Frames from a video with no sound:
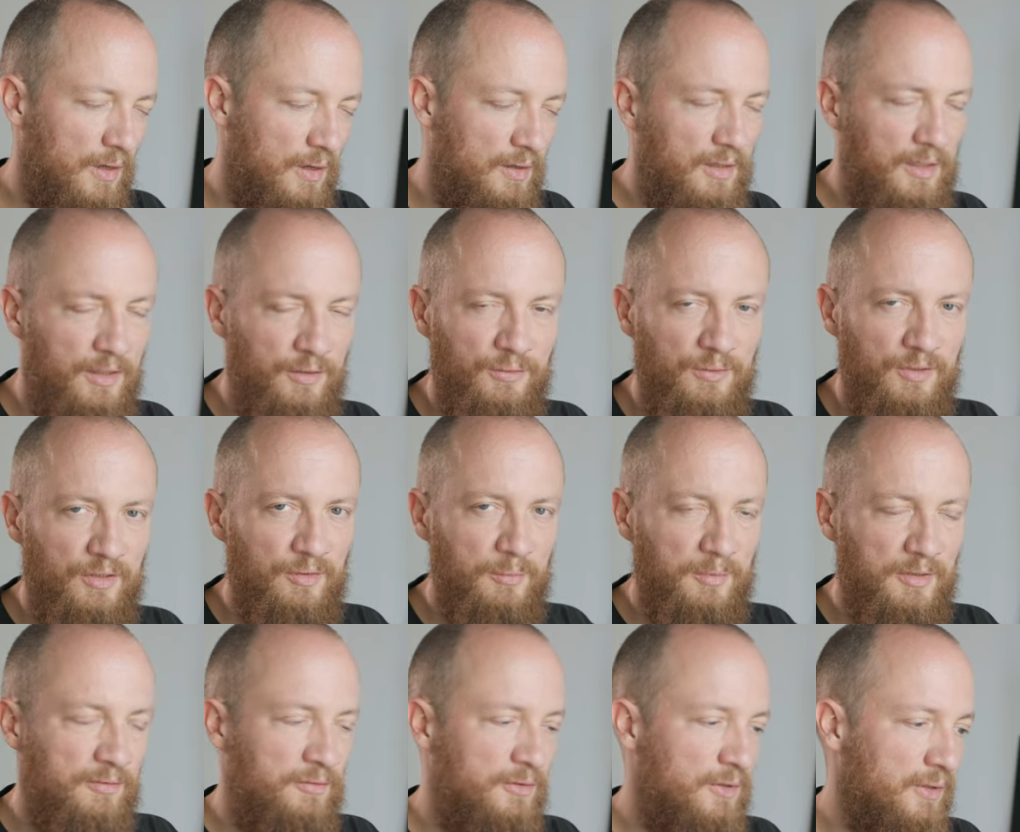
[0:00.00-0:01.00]
I think it's
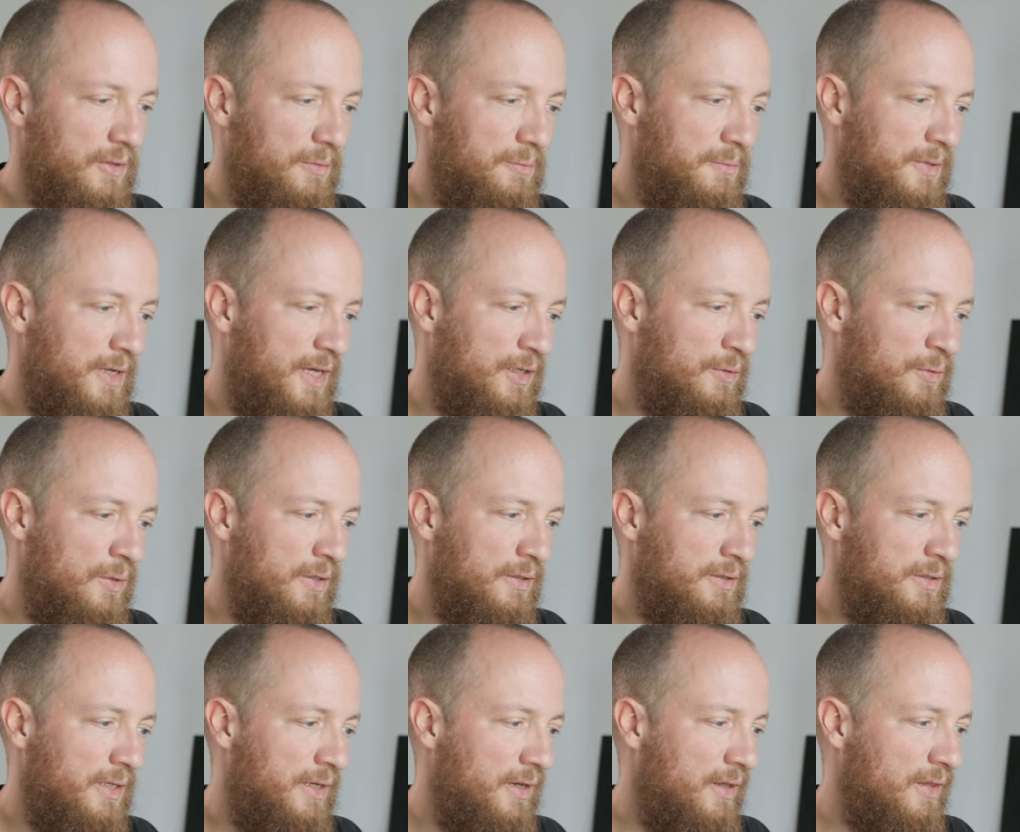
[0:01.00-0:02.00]
reasonable for a high
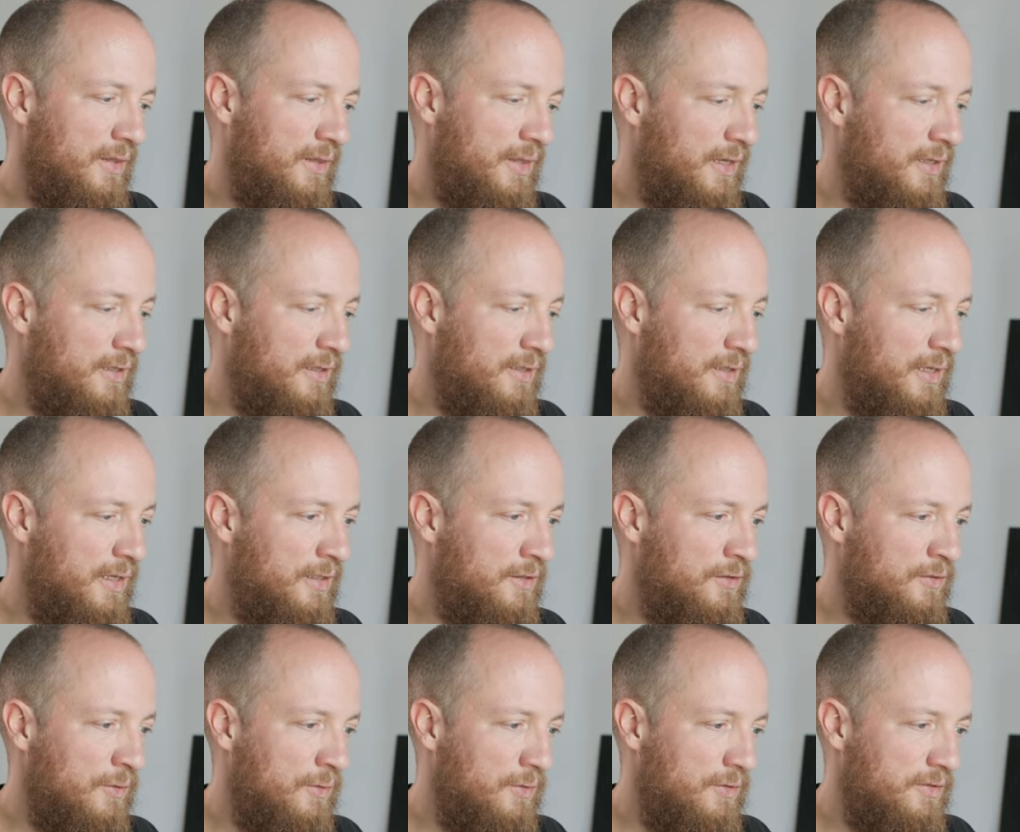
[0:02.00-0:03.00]
quality, thin and
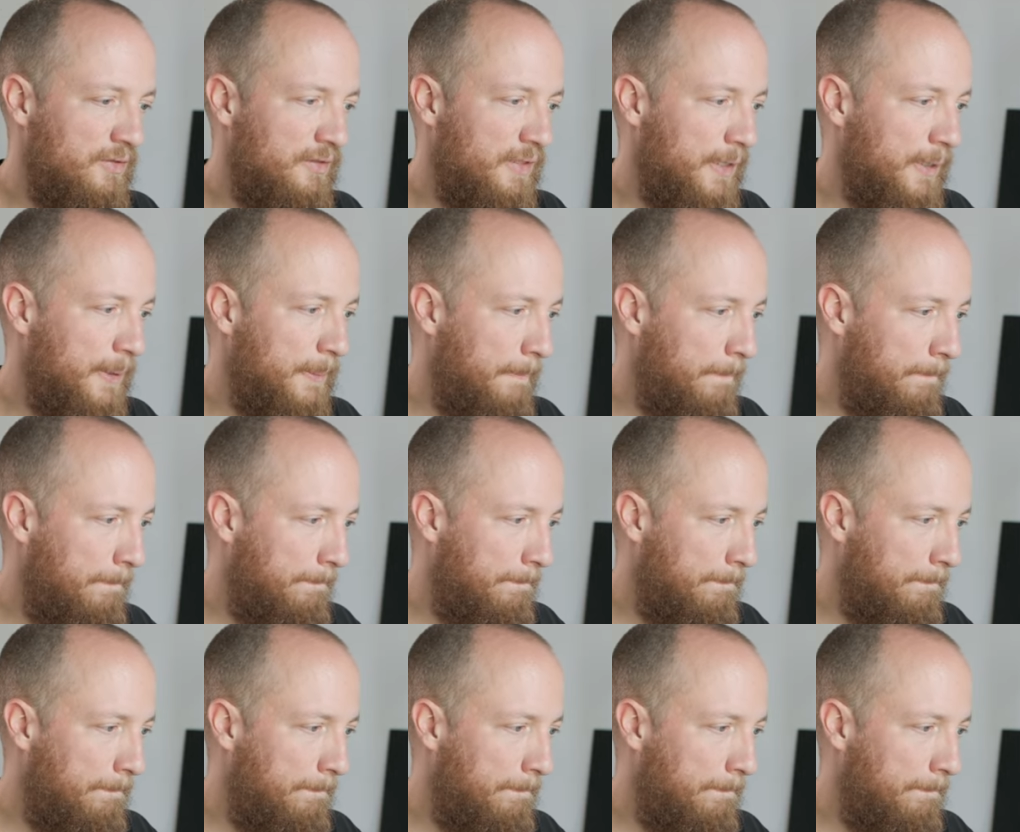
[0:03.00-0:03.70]
light solar cell.